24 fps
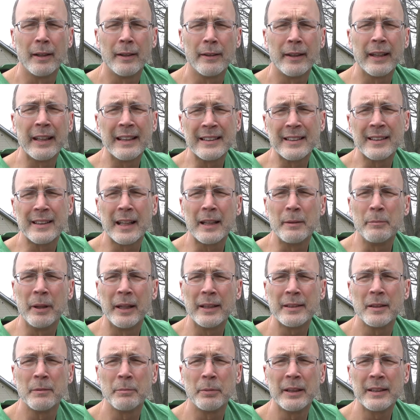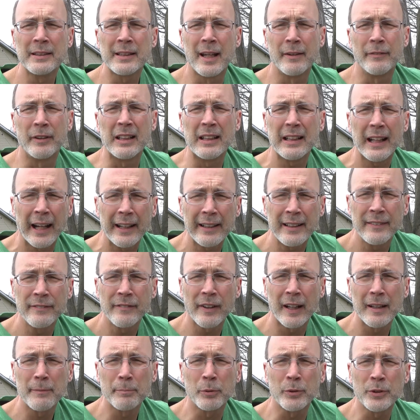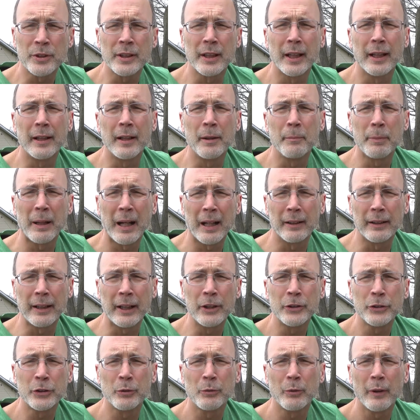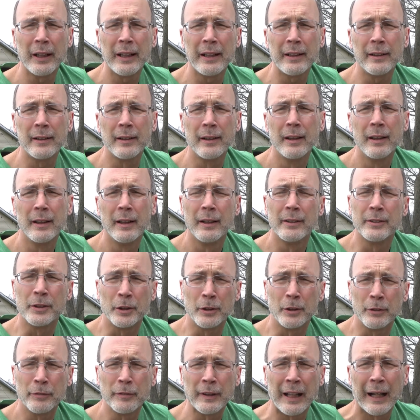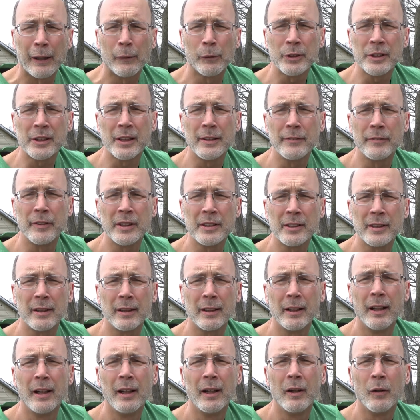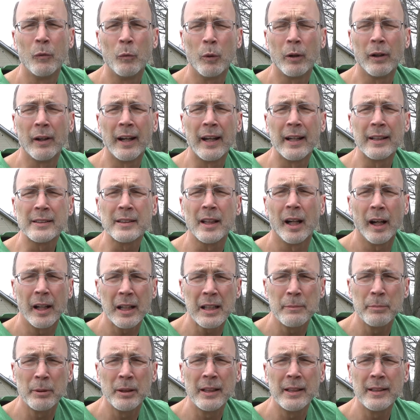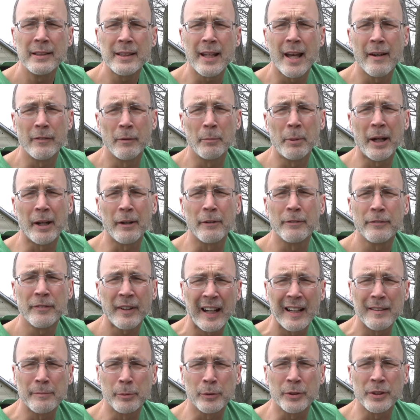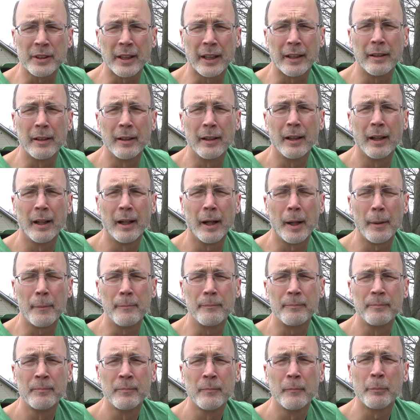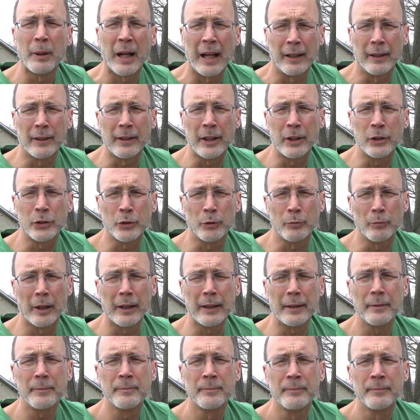They say mason bees have a 95% pollination rate to the flowers they visit, whereas honeybees have about a 5% pollination rate.